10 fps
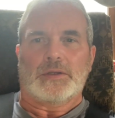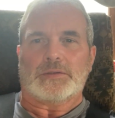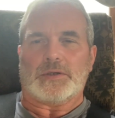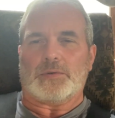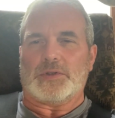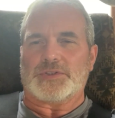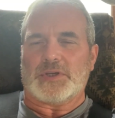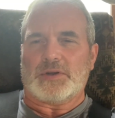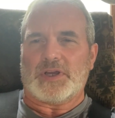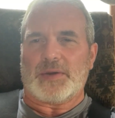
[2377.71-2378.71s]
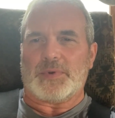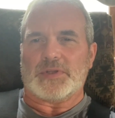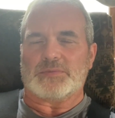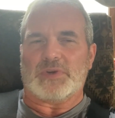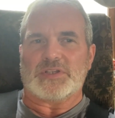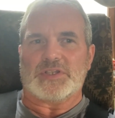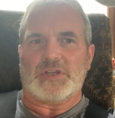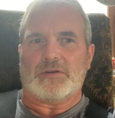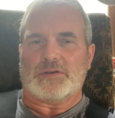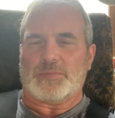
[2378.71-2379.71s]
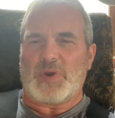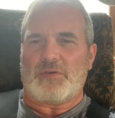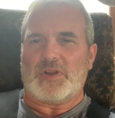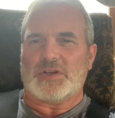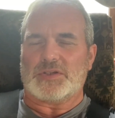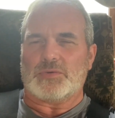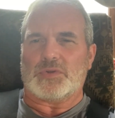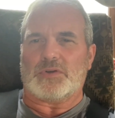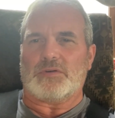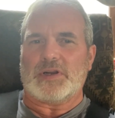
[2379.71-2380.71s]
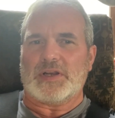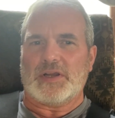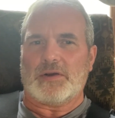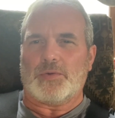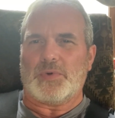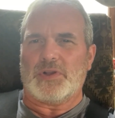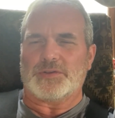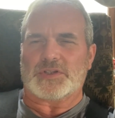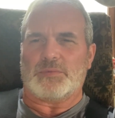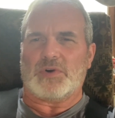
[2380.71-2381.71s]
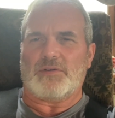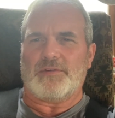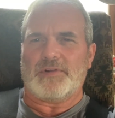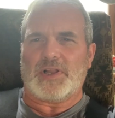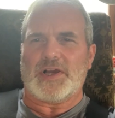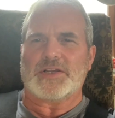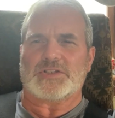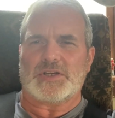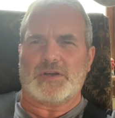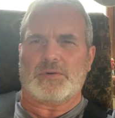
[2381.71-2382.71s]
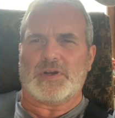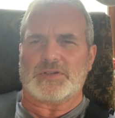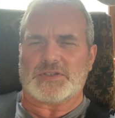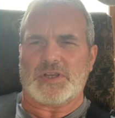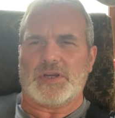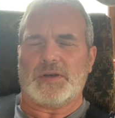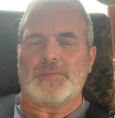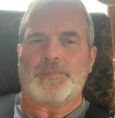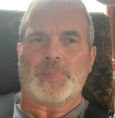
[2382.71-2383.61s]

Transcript: So we'll see what happens. My seeder, I'm having an issue with it right now. The wheels come off of it last year when I was seeding.